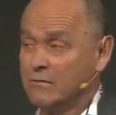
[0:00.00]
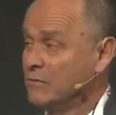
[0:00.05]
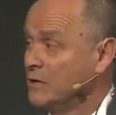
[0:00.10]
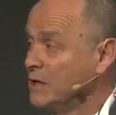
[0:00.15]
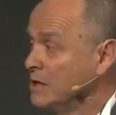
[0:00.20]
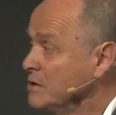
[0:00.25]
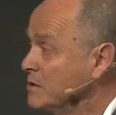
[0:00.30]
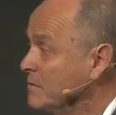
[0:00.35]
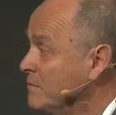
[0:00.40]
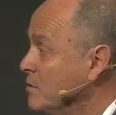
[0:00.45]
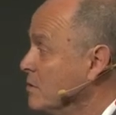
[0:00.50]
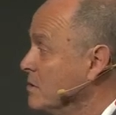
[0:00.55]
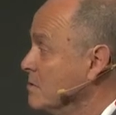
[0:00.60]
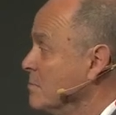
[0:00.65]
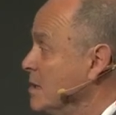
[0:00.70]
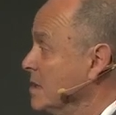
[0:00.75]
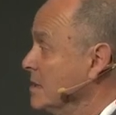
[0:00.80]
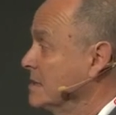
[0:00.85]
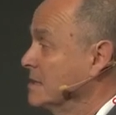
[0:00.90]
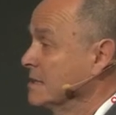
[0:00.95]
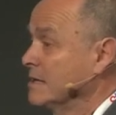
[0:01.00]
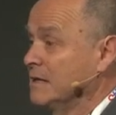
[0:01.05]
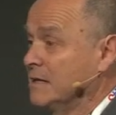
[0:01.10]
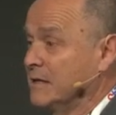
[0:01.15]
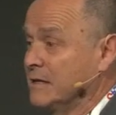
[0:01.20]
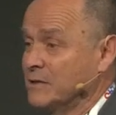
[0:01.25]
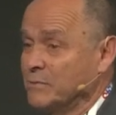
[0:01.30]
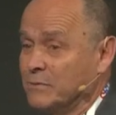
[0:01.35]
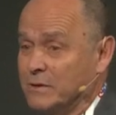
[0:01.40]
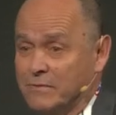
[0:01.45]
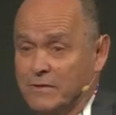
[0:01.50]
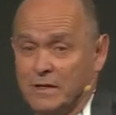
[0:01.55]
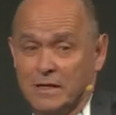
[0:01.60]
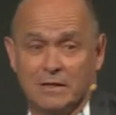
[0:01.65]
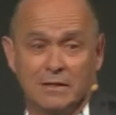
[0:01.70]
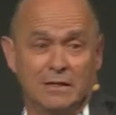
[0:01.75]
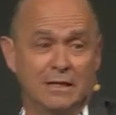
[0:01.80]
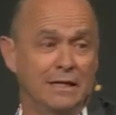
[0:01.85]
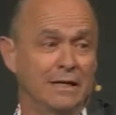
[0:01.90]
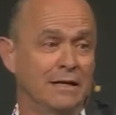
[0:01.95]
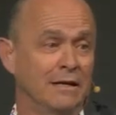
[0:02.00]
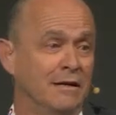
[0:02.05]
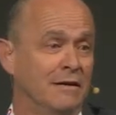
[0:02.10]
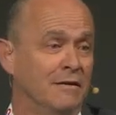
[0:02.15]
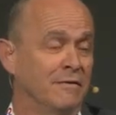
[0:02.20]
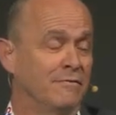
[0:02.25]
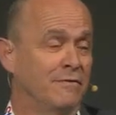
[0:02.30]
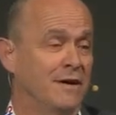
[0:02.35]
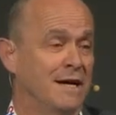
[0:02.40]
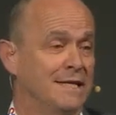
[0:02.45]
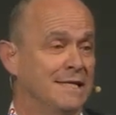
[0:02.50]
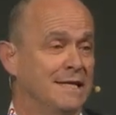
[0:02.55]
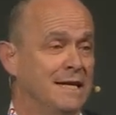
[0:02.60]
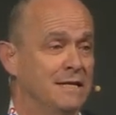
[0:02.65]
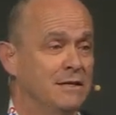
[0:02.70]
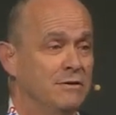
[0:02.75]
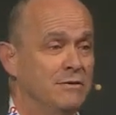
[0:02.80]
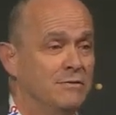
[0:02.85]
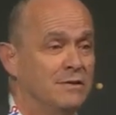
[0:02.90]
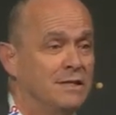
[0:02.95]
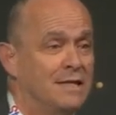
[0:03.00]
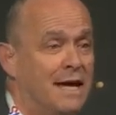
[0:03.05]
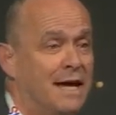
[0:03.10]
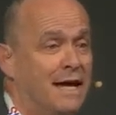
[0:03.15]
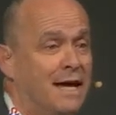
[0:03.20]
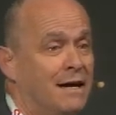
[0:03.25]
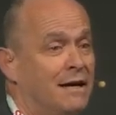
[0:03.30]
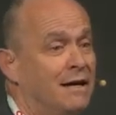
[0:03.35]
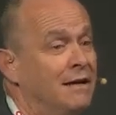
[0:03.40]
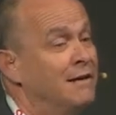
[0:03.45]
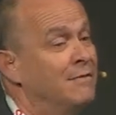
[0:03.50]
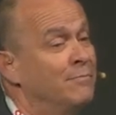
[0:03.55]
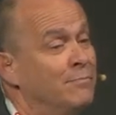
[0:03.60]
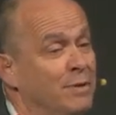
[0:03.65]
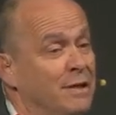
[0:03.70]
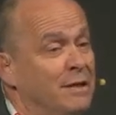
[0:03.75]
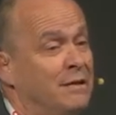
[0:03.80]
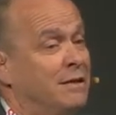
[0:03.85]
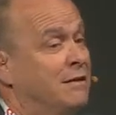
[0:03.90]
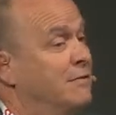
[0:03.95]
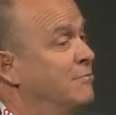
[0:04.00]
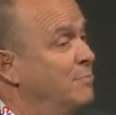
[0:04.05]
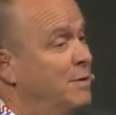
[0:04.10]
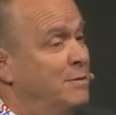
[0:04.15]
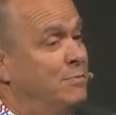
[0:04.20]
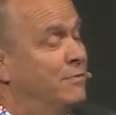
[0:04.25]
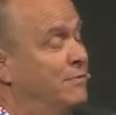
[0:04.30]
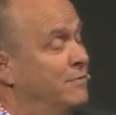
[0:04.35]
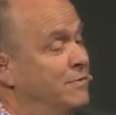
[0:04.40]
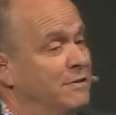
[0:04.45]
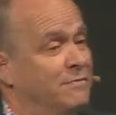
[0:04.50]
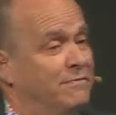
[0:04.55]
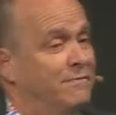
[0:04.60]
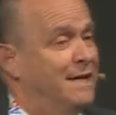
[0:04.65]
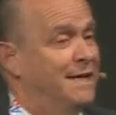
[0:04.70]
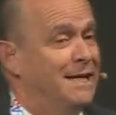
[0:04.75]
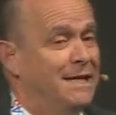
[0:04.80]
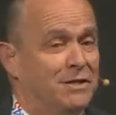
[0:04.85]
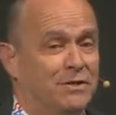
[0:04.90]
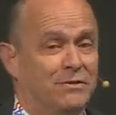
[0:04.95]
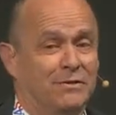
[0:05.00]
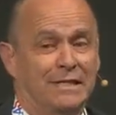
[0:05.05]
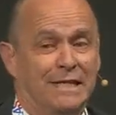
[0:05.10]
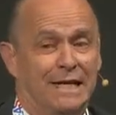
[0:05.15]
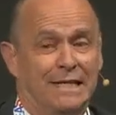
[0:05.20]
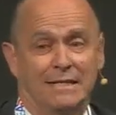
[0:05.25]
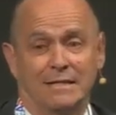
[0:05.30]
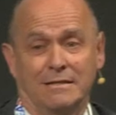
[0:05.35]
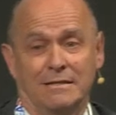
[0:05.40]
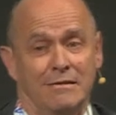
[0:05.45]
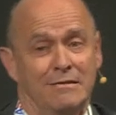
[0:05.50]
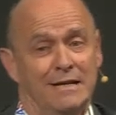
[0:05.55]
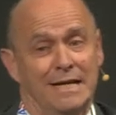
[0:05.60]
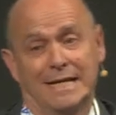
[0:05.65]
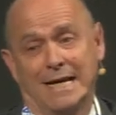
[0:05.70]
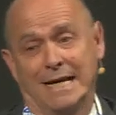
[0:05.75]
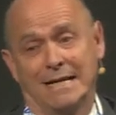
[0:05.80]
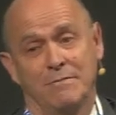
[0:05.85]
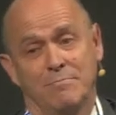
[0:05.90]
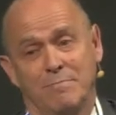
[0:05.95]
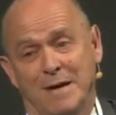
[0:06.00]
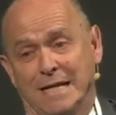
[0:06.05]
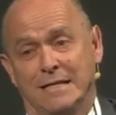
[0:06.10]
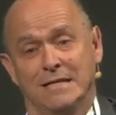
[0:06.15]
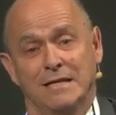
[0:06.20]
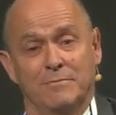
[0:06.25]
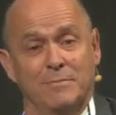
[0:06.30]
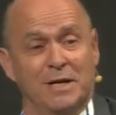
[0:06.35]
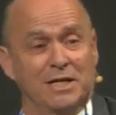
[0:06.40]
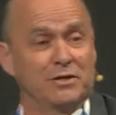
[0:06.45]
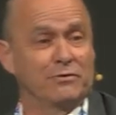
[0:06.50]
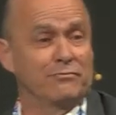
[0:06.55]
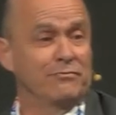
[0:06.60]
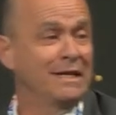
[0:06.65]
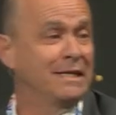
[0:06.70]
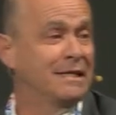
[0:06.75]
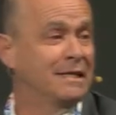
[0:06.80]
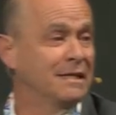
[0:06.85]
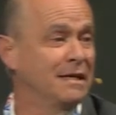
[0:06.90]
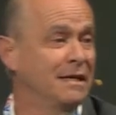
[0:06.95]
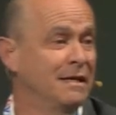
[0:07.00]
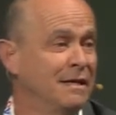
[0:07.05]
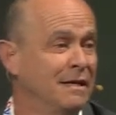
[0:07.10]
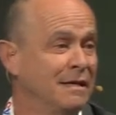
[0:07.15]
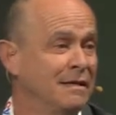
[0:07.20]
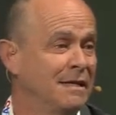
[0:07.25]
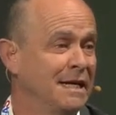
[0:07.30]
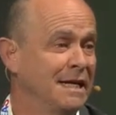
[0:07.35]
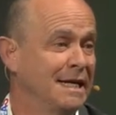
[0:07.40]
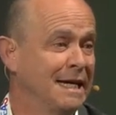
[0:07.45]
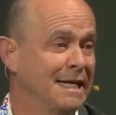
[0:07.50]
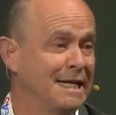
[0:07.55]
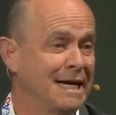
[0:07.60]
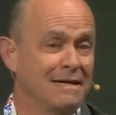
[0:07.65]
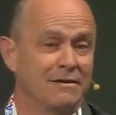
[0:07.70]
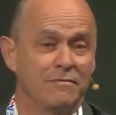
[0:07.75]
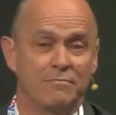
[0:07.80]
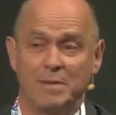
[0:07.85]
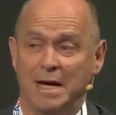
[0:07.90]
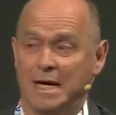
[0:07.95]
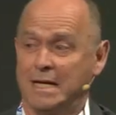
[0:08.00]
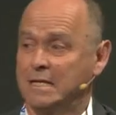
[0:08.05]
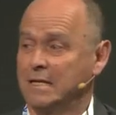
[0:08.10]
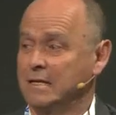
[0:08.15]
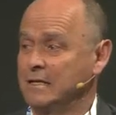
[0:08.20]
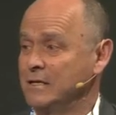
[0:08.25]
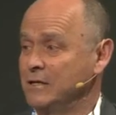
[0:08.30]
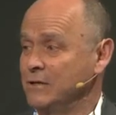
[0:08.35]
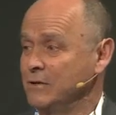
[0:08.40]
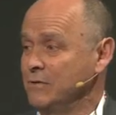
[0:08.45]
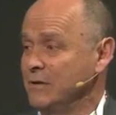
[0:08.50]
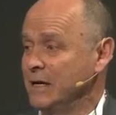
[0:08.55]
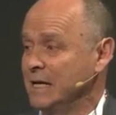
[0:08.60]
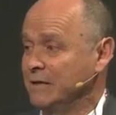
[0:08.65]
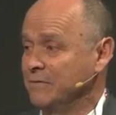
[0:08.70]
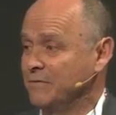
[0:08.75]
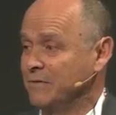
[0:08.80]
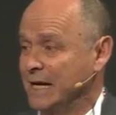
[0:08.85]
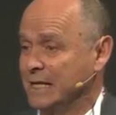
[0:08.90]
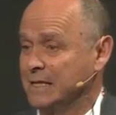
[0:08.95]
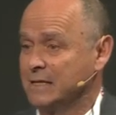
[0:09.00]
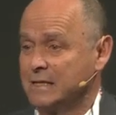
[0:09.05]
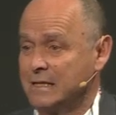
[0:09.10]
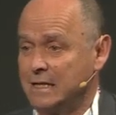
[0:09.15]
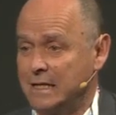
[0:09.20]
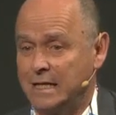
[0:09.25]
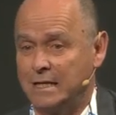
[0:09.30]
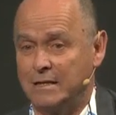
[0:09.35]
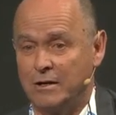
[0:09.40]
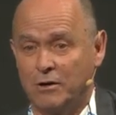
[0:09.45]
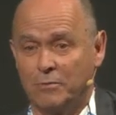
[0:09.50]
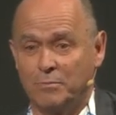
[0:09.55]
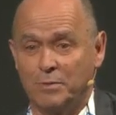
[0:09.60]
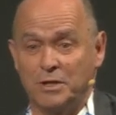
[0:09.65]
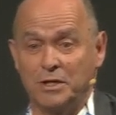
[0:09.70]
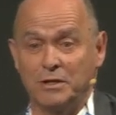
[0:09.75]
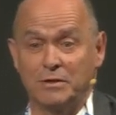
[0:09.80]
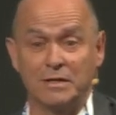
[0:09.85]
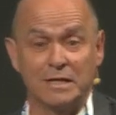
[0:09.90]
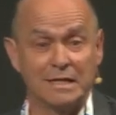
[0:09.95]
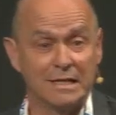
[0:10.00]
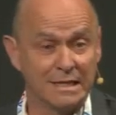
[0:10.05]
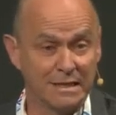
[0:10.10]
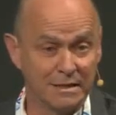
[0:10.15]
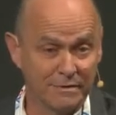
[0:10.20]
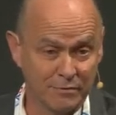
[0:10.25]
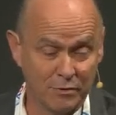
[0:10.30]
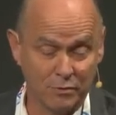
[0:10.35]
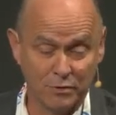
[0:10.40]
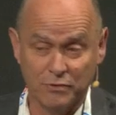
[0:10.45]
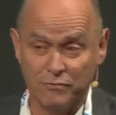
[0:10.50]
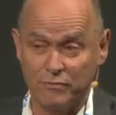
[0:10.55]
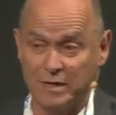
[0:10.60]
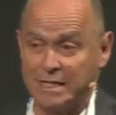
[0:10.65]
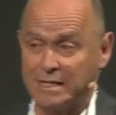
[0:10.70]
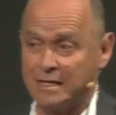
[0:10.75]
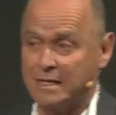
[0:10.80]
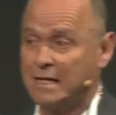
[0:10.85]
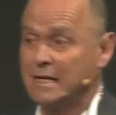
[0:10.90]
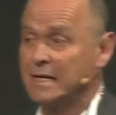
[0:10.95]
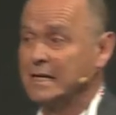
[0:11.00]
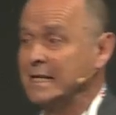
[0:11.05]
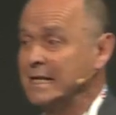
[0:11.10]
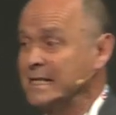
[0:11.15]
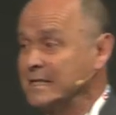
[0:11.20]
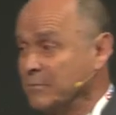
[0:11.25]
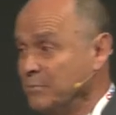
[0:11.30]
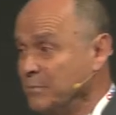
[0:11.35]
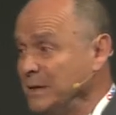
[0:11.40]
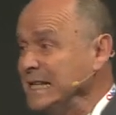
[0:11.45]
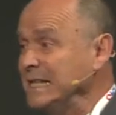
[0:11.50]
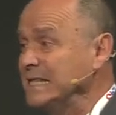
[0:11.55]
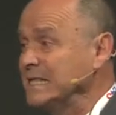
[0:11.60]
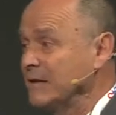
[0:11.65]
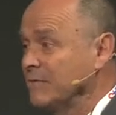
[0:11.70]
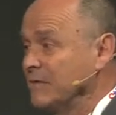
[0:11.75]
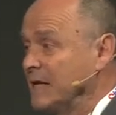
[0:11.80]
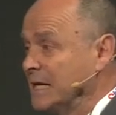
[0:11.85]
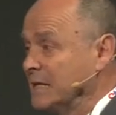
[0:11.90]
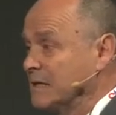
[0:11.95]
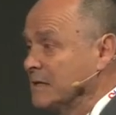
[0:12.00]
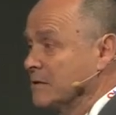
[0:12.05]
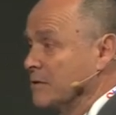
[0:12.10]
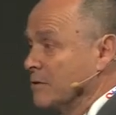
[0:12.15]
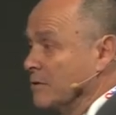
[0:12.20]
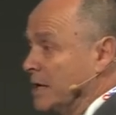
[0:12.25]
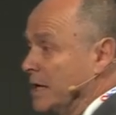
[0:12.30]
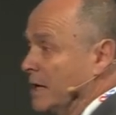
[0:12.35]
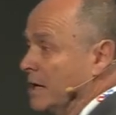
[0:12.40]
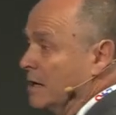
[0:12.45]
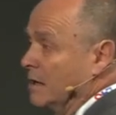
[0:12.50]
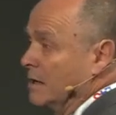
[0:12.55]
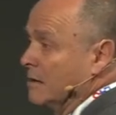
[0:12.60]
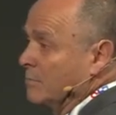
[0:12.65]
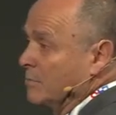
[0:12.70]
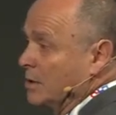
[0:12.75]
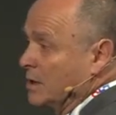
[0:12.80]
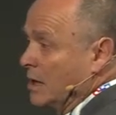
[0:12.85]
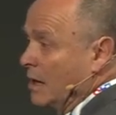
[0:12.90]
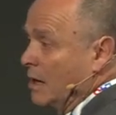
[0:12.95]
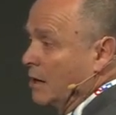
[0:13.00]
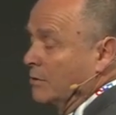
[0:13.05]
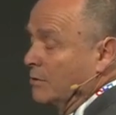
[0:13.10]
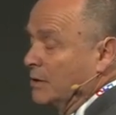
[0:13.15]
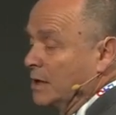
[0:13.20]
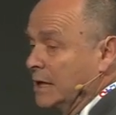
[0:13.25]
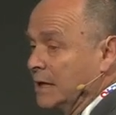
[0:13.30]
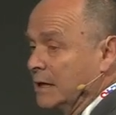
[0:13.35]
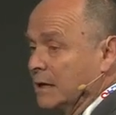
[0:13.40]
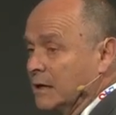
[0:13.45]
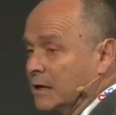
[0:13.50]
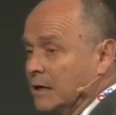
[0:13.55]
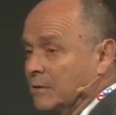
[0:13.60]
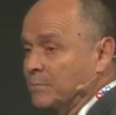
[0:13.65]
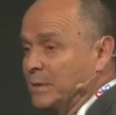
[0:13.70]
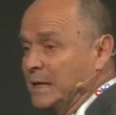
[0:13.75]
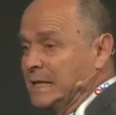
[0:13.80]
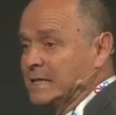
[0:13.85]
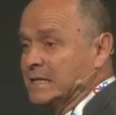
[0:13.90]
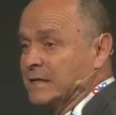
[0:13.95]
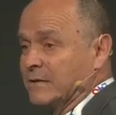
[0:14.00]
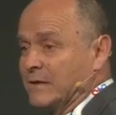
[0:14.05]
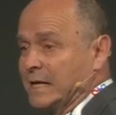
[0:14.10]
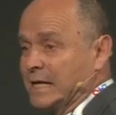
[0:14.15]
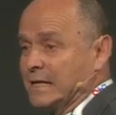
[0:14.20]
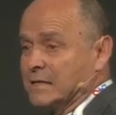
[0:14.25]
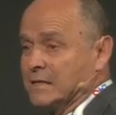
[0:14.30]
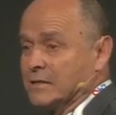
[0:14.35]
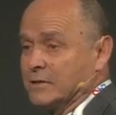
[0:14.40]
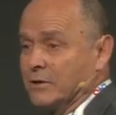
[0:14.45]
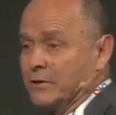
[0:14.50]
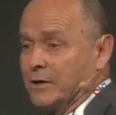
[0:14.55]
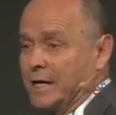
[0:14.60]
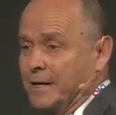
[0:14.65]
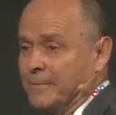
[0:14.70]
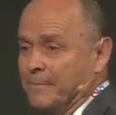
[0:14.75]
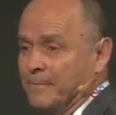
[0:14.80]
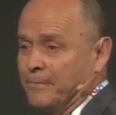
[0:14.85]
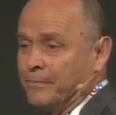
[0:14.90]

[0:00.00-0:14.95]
Well, those of you in the masterclass will have heard the phrase I use there. Pe you know, people from the financial sector don't get out of bed to measure risk they get out of bed to invest in opportunities. And of course, risk is a piece of that story, but only a piece of that story.